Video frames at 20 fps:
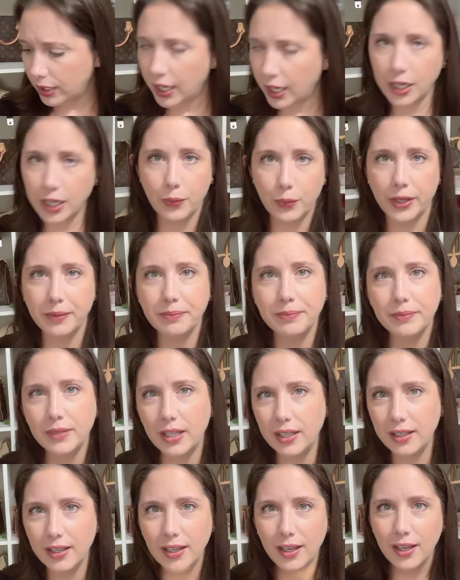Anyway,
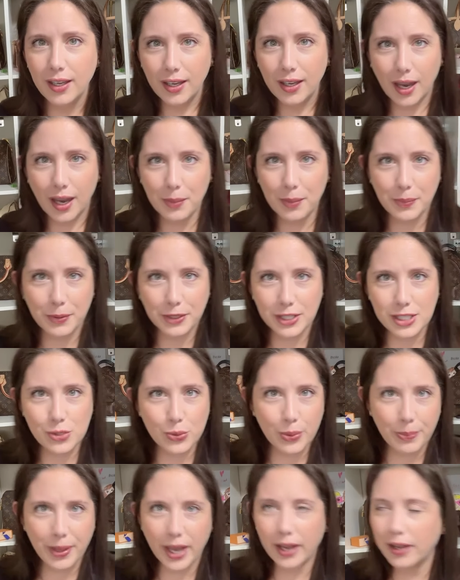I'm going to put this
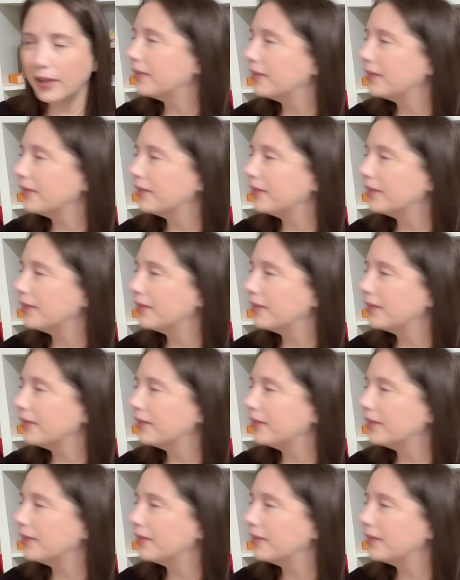one back.